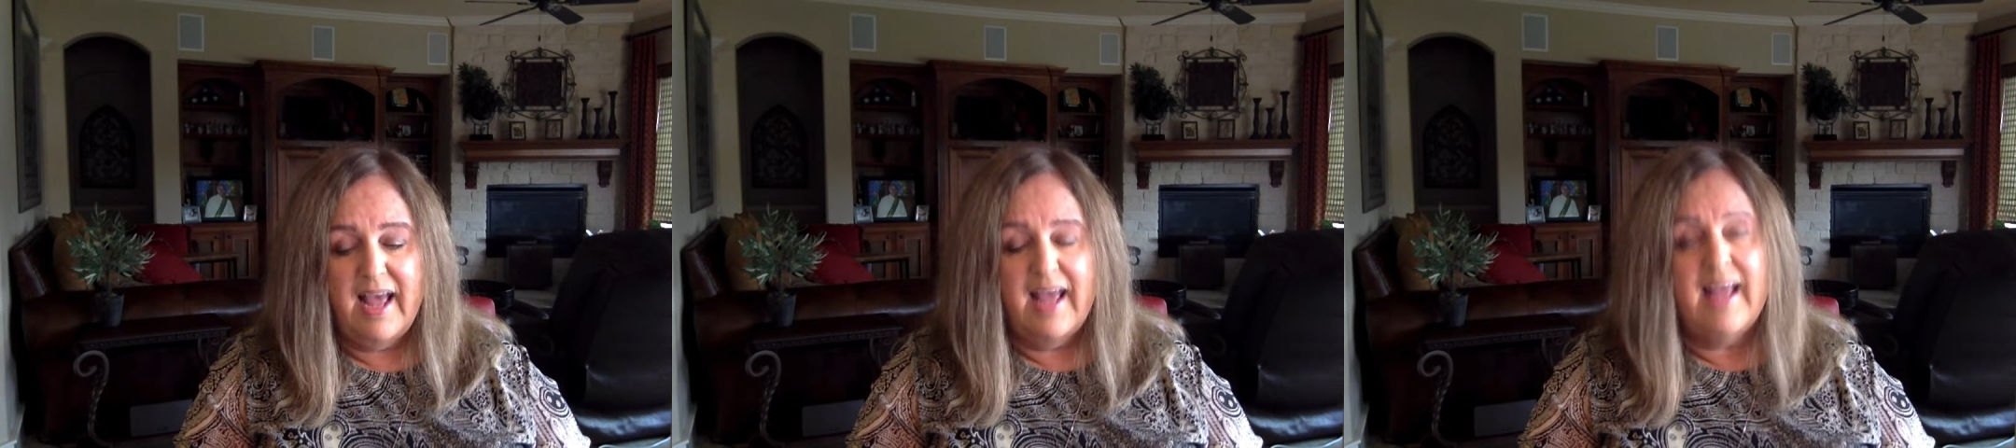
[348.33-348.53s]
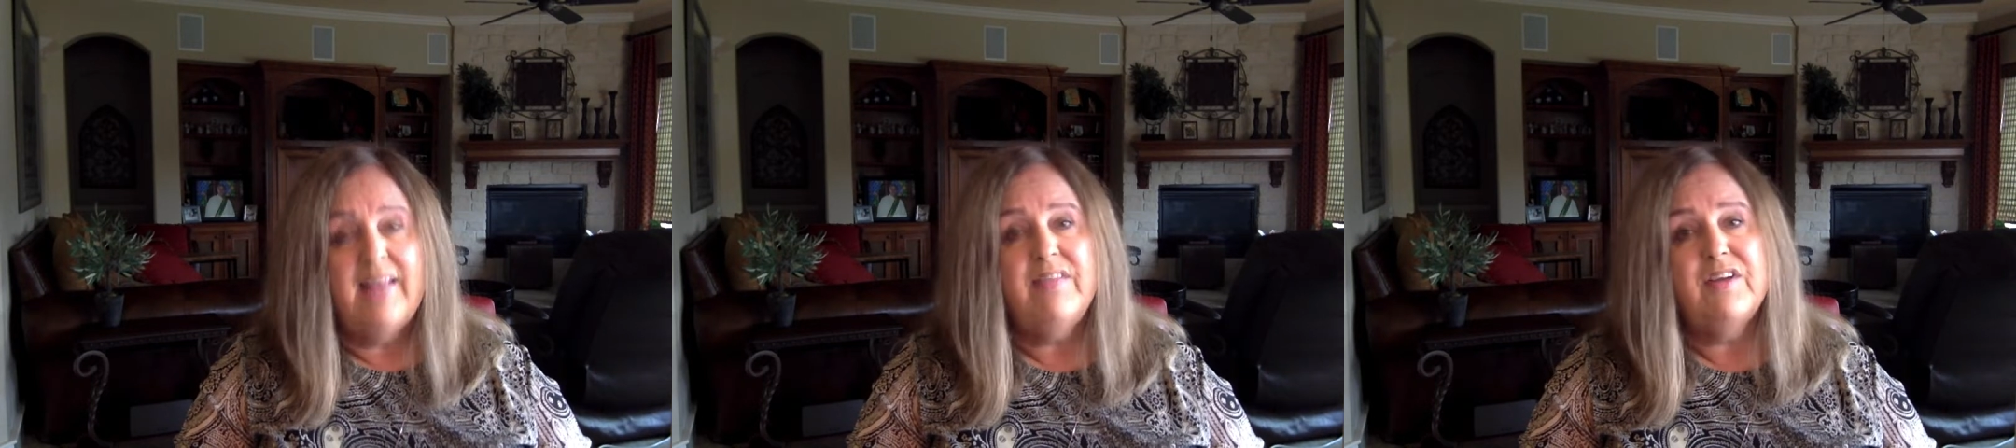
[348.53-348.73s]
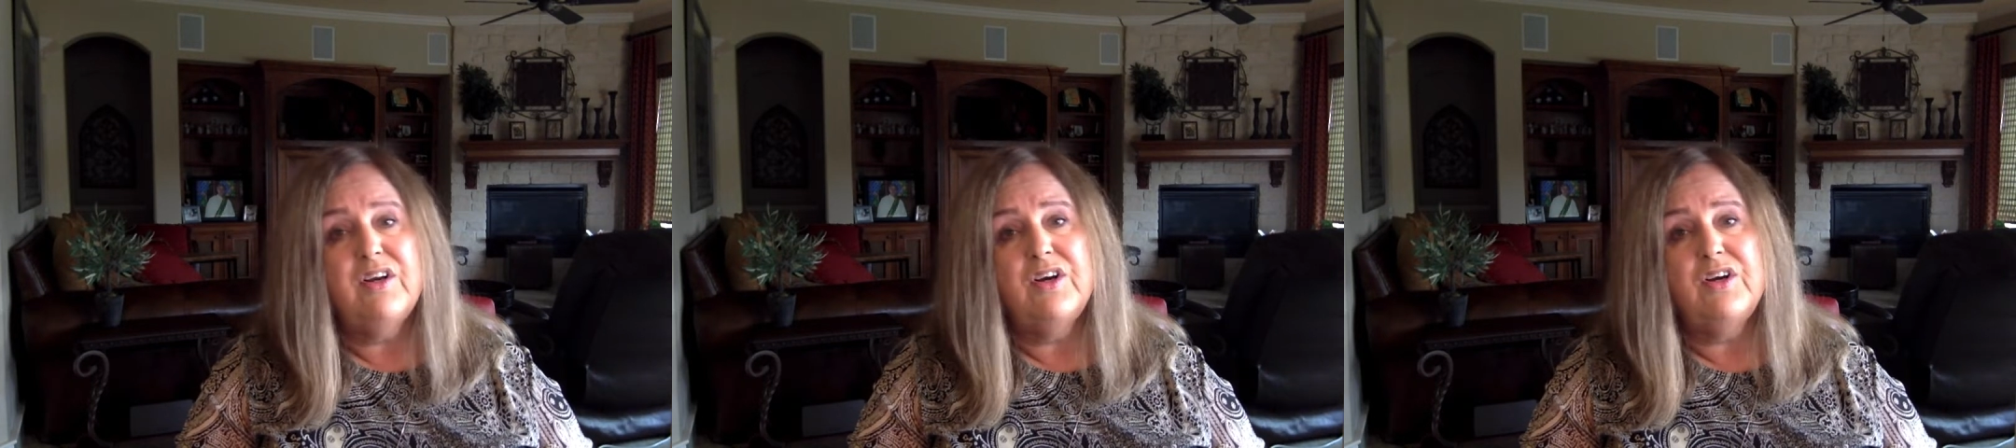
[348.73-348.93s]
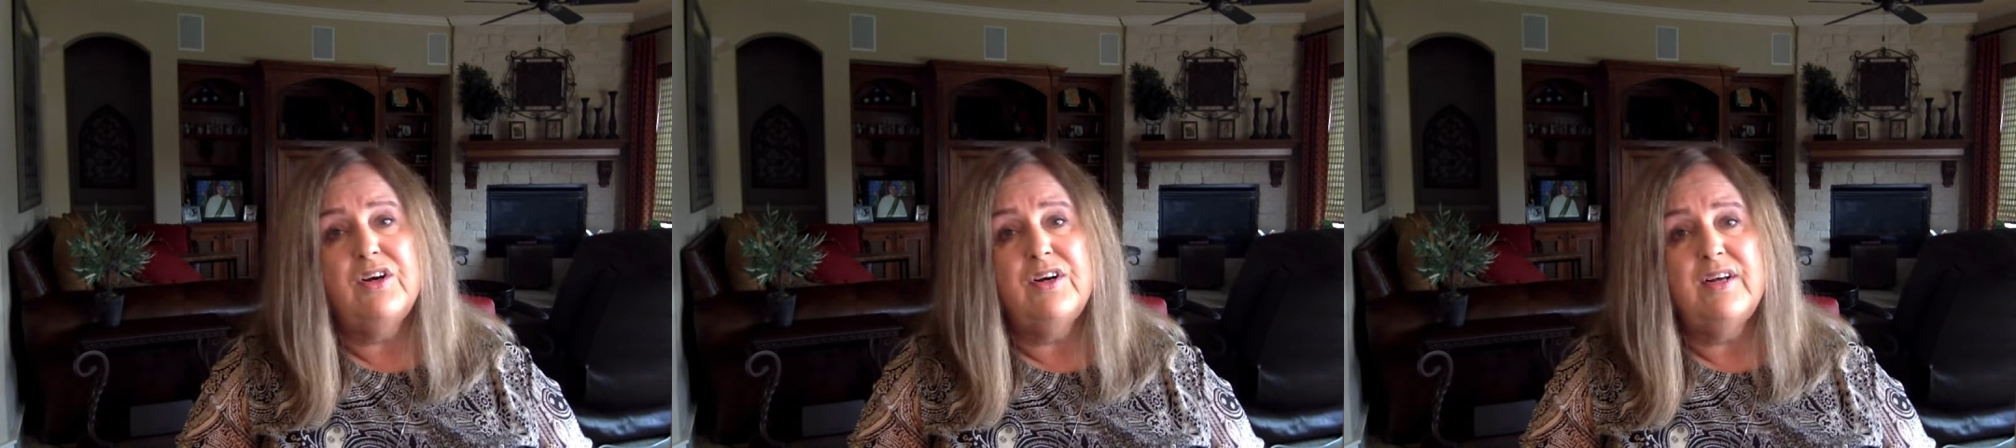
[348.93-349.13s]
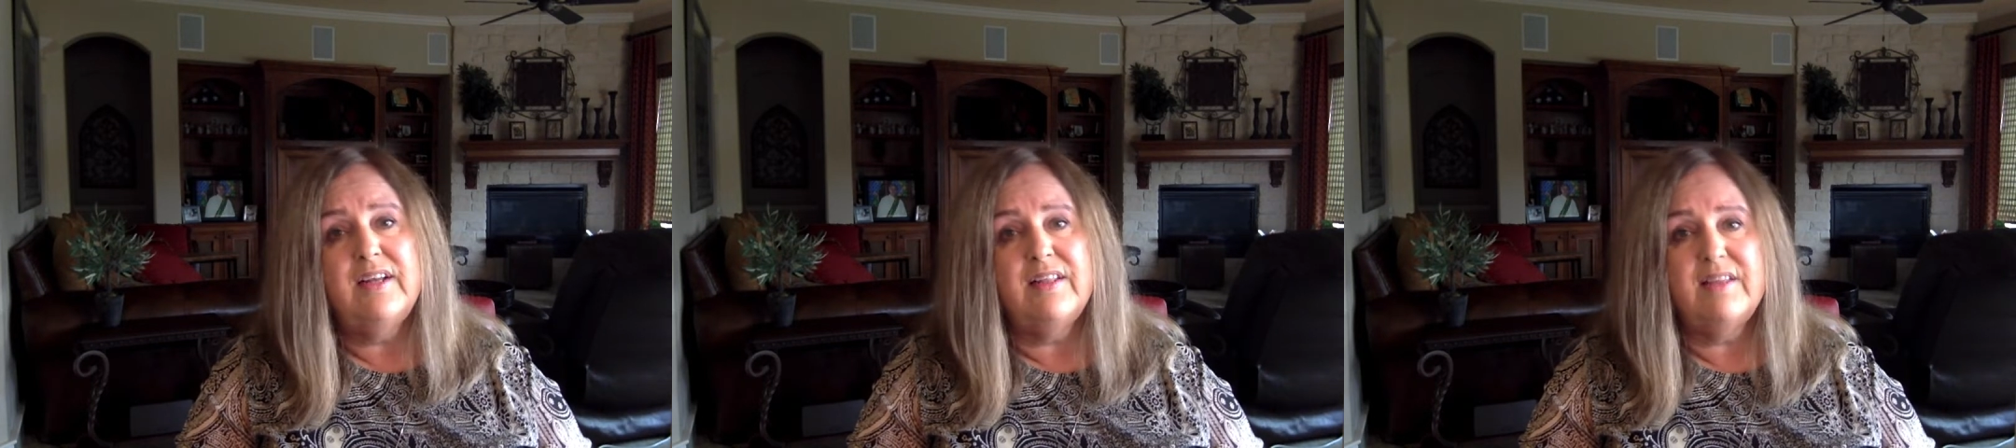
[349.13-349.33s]
And the
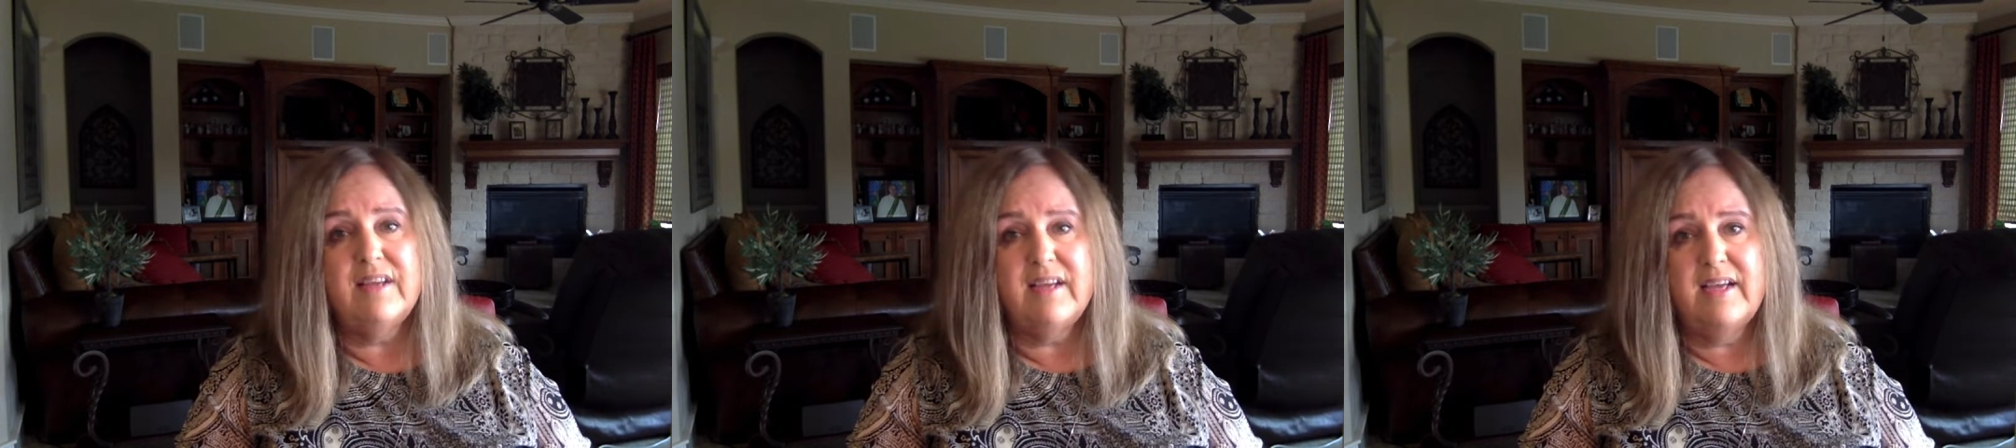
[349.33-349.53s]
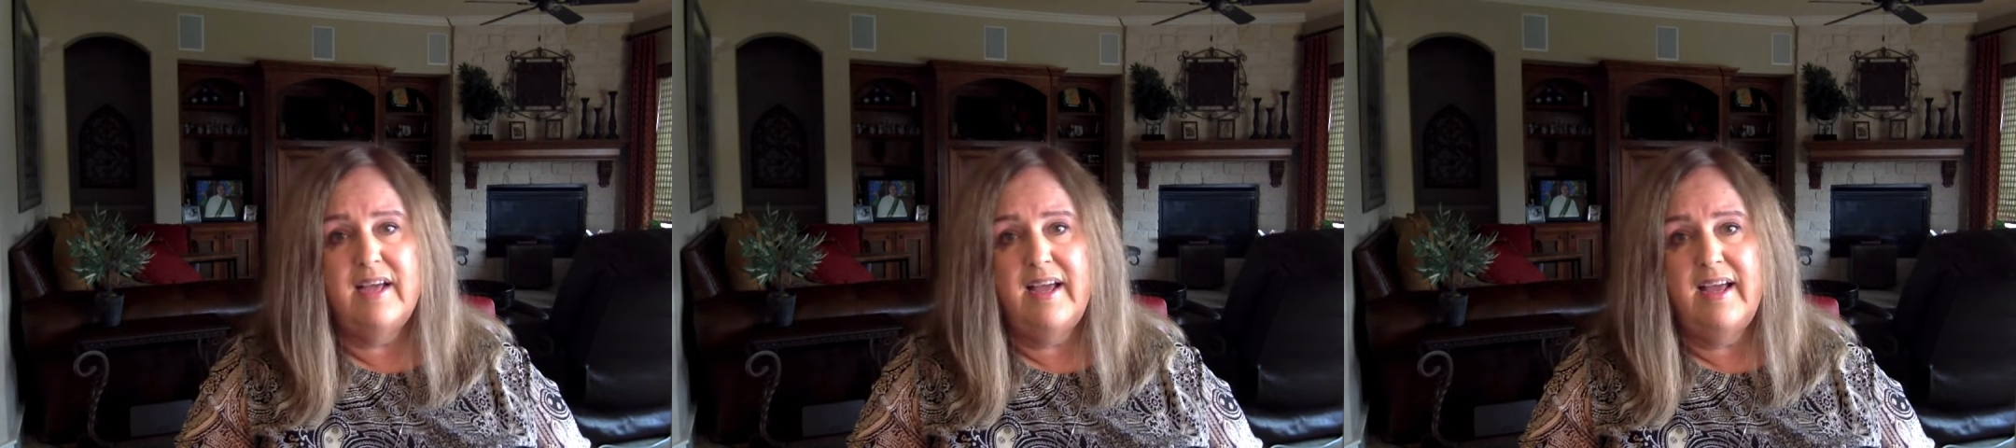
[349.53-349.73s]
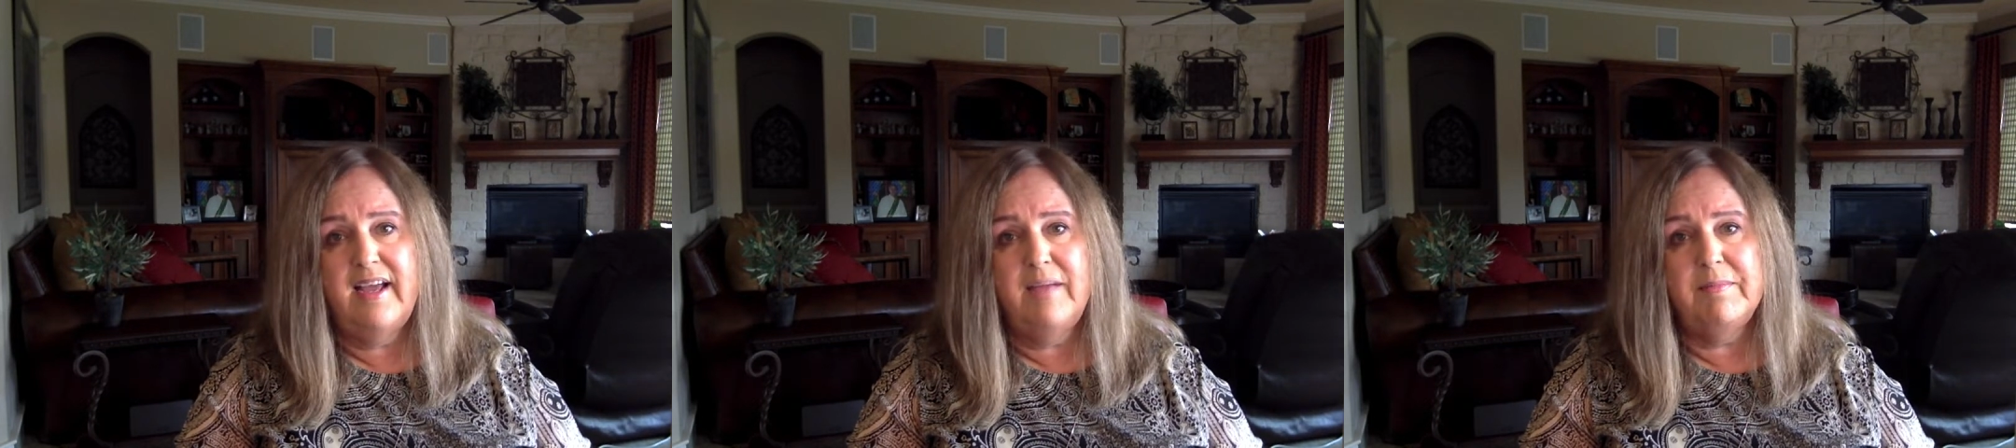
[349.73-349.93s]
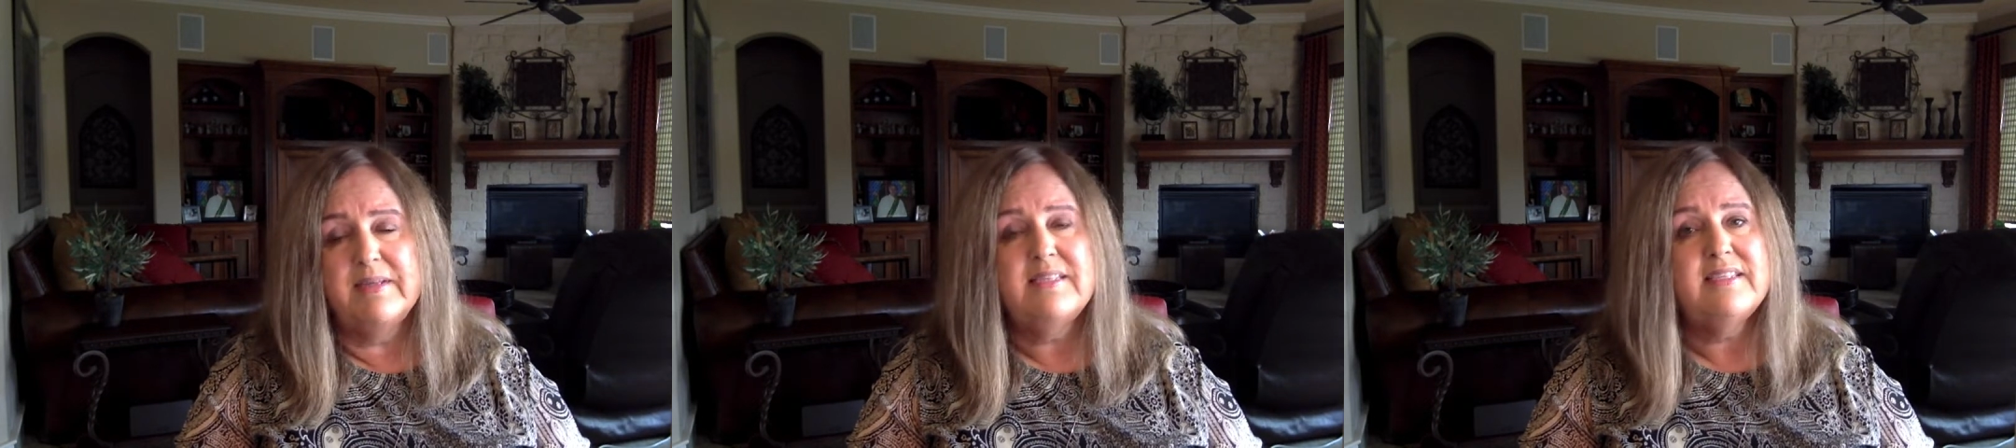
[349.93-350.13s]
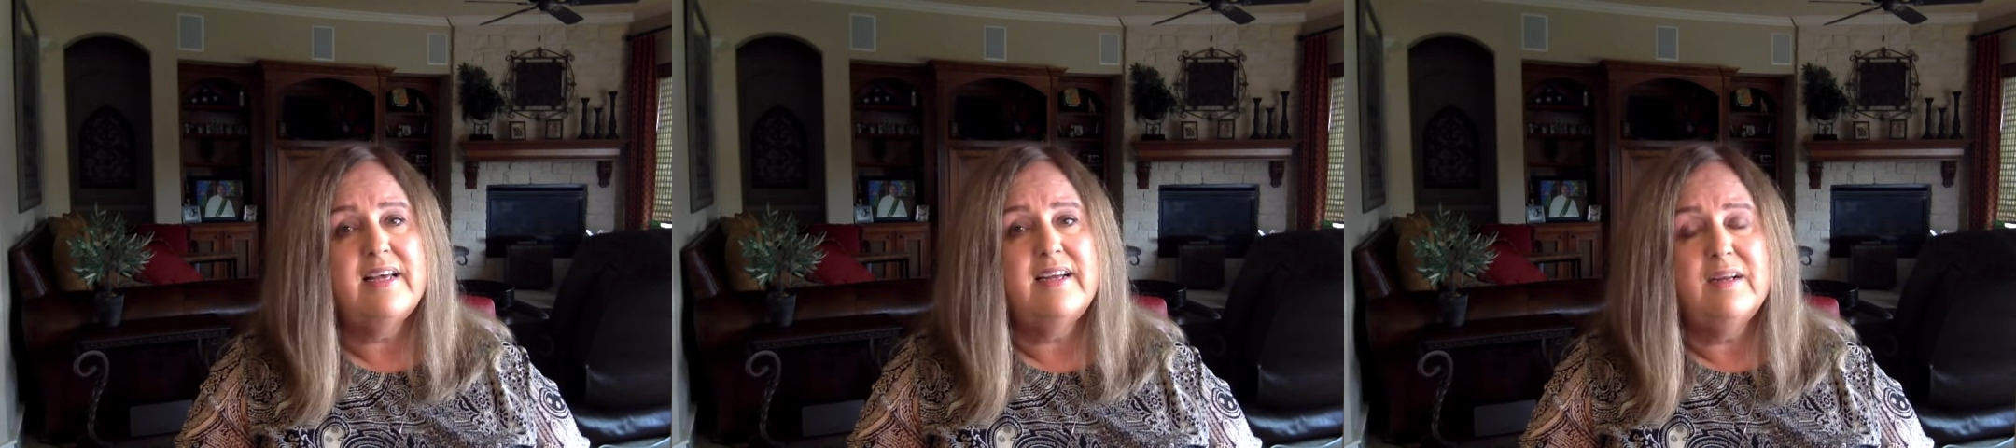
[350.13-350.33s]
good that came is that